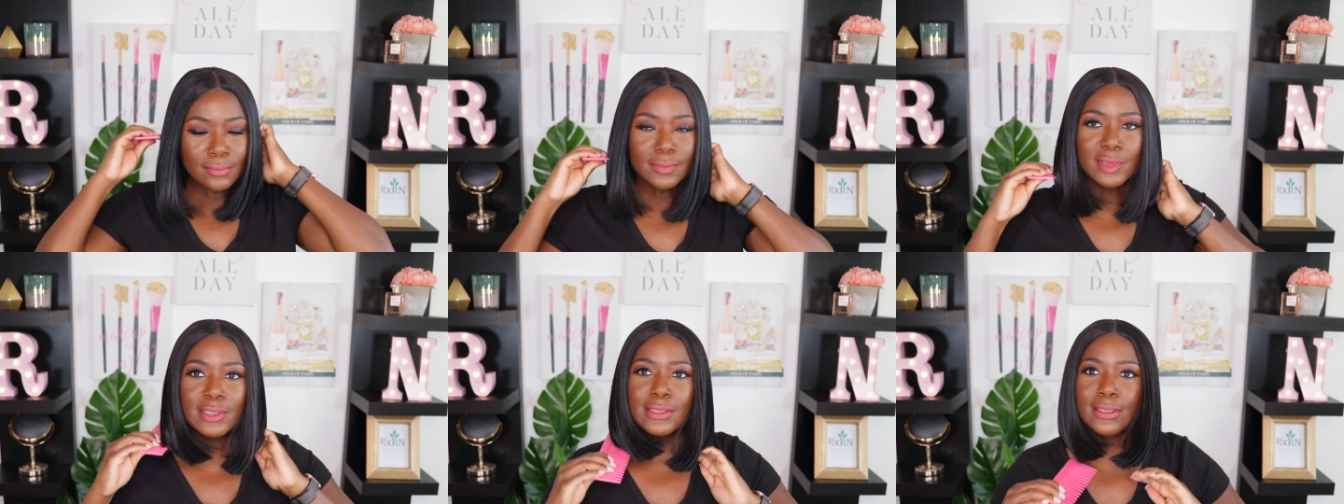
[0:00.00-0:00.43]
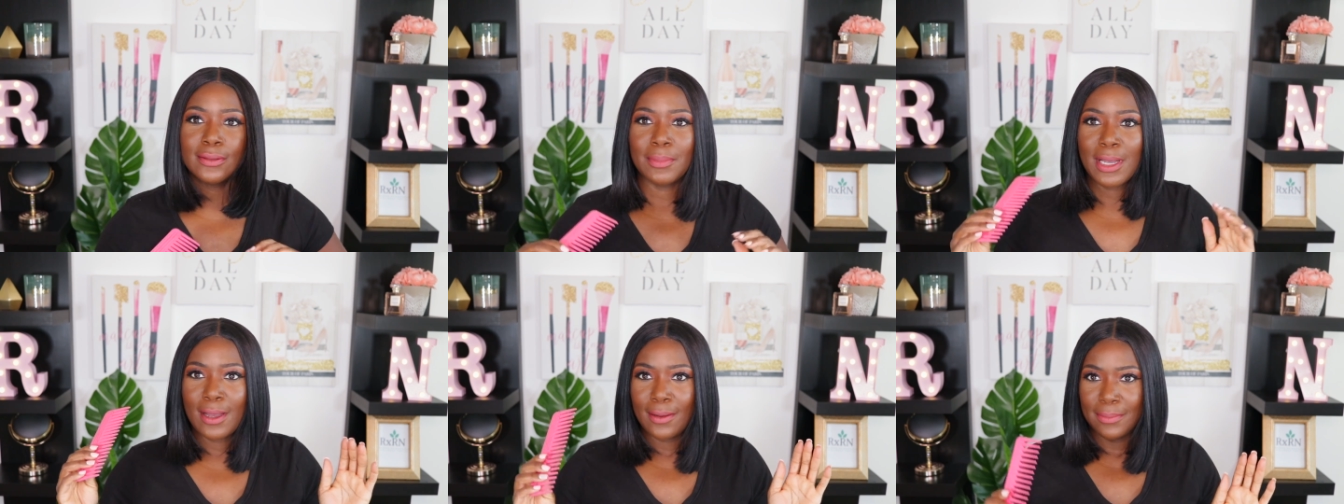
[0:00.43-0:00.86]
This little
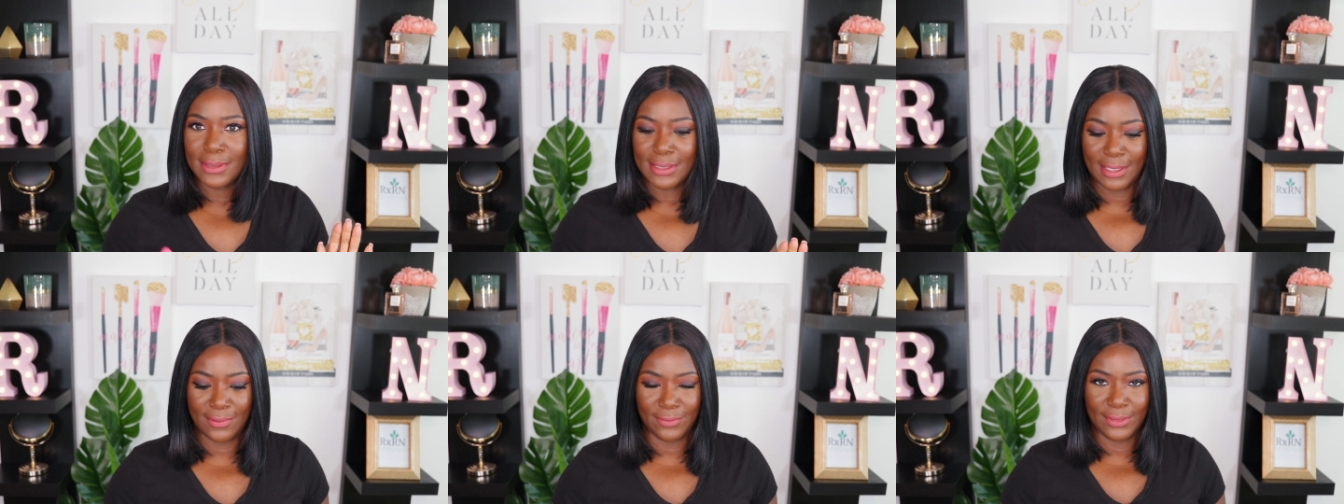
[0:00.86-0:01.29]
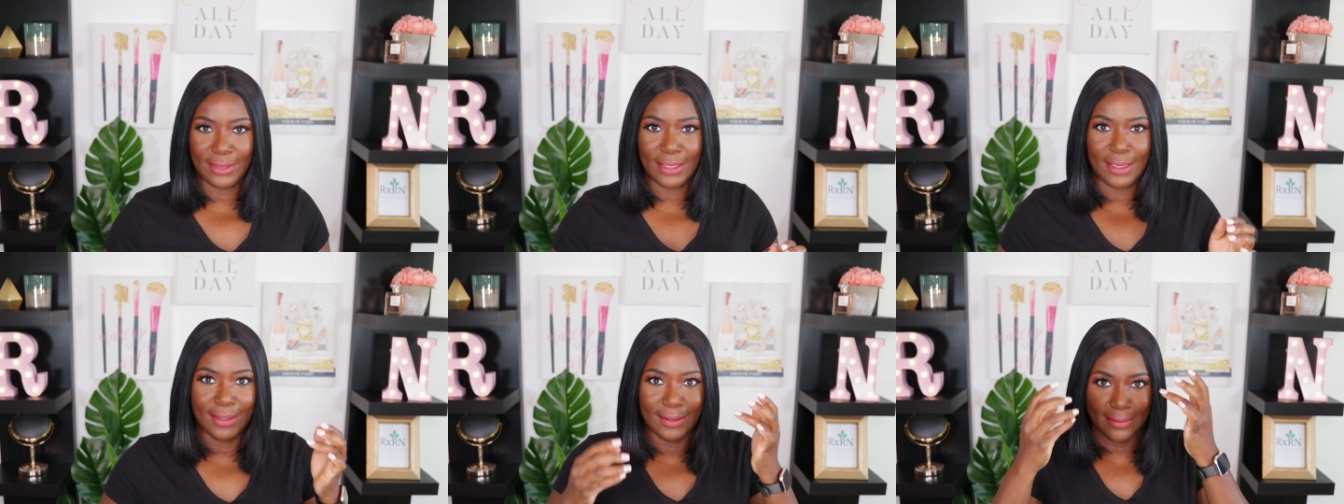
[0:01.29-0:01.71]
bob is
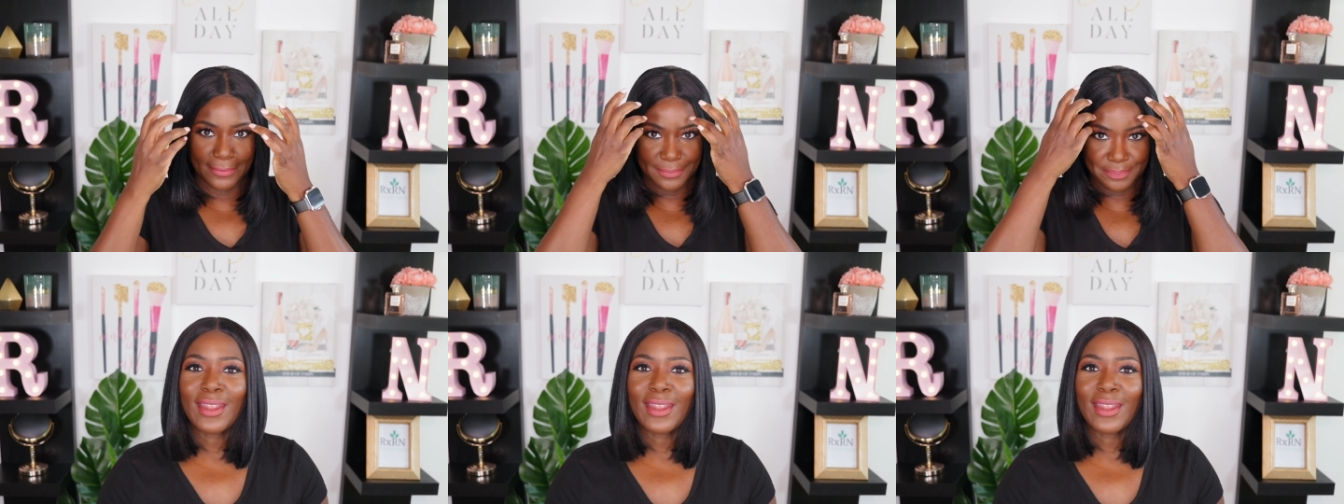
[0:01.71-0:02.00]
everything.